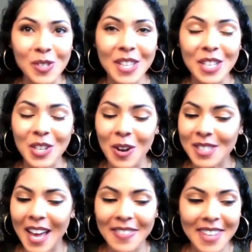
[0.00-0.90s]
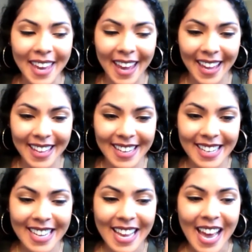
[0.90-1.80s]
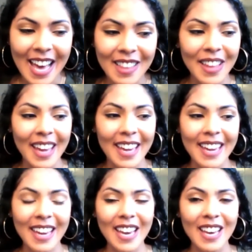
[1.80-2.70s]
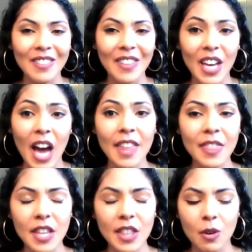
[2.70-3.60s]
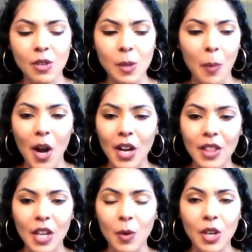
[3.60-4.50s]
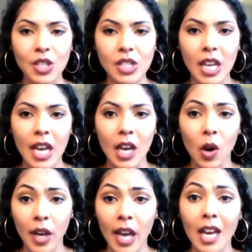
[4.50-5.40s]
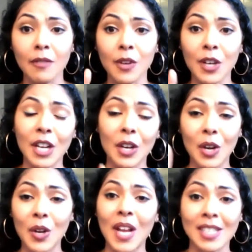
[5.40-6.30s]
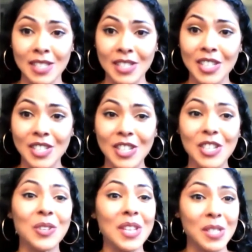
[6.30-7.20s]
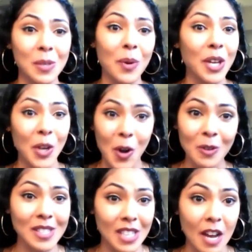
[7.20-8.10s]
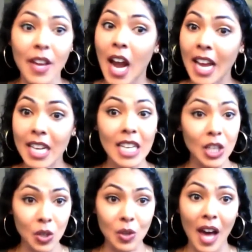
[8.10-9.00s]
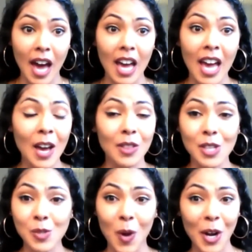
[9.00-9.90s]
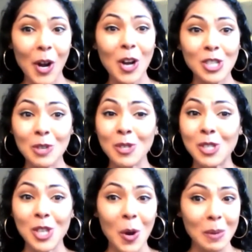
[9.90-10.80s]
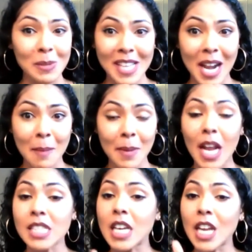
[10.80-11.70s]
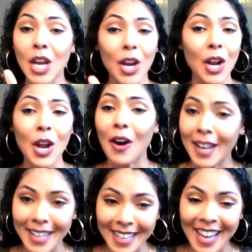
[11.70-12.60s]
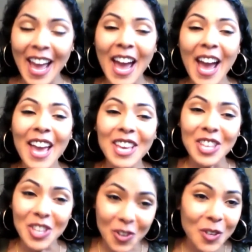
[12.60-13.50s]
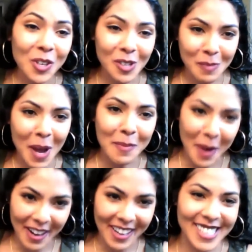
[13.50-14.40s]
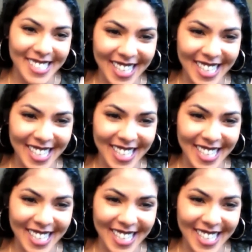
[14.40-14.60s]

and the don'ts at the end, like I think there was a part in there where you're just like, okay, if you're going to go to an esthetician, you need to bring your own stuff. And I did do that. This one girl, she was so upset at me, and I said, no, honey, you'll use my products.